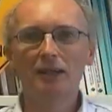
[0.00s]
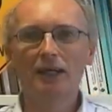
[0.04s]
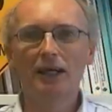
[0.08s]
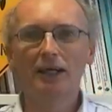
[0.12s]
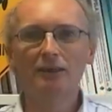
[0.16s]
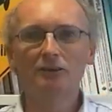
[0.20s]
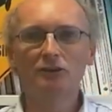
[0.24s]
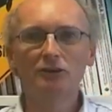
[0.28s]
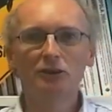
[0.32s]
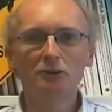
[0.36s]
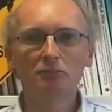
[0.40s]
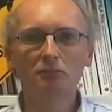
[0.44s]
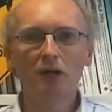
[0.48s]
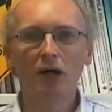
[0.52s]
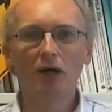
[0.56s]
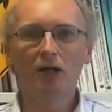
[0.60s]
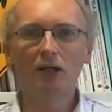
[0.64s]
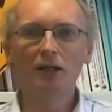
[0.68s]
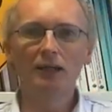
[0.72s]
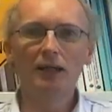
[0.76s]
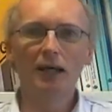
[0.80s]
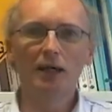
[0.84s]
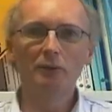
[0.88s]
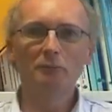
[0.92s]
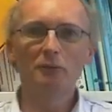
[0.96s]
uh, Henri
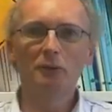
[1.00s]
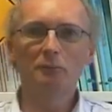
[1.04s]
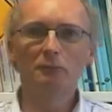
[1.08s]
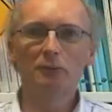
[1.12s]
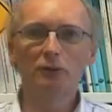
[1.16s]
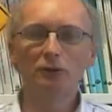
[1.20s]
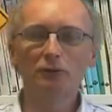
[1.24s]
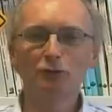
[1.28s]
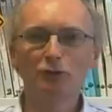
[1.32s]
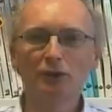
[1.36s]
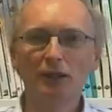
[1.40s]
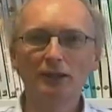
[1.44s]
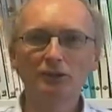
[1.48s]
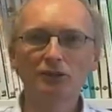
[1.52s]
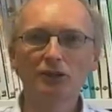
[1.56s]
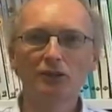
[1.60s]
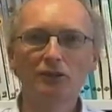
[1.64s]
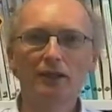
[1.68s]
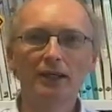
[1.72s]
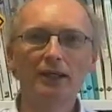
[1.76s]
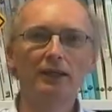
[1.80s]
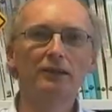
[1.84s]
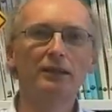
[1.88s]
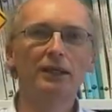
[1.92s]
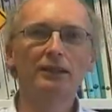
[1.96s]
Bal. I'm a professor
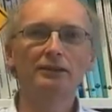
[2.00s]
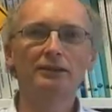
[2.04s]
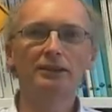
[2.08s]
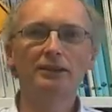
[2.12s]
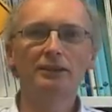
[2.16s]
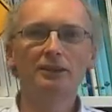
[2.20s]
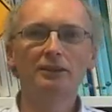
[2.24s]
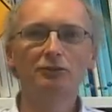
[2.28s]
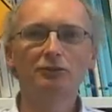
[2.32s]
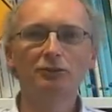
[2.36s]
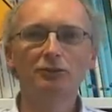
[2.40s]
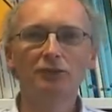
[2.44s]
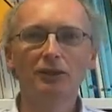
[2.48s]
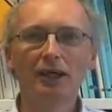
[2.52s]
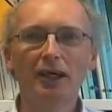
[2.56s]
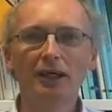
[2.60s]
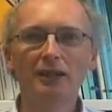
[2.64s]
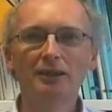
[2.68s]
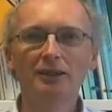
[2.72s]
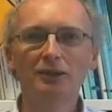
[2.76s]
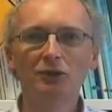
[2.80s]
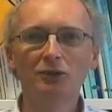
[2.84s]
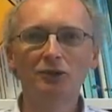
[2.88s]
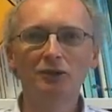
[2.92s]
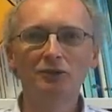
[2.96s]
here at the
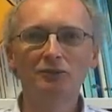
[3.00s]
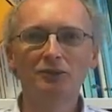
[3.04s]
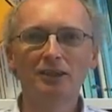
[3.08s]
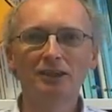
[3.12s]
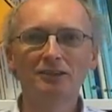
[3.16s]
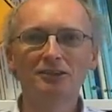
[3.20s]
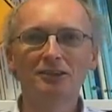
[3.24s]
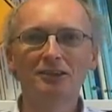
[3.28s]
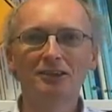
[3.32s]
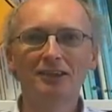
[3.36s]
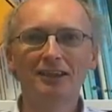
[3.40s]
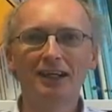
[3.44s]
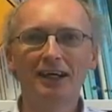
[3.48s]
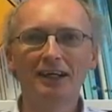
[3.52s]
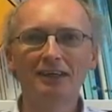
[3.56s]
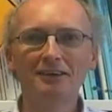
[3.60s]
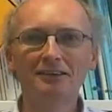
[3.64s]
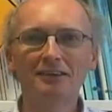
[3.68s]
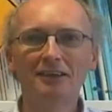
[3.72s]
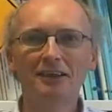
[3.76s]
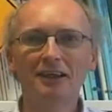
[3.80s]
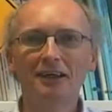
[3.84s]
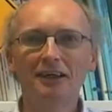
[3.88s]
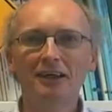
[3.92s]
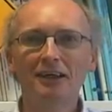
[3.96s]
Vrije Universiteit.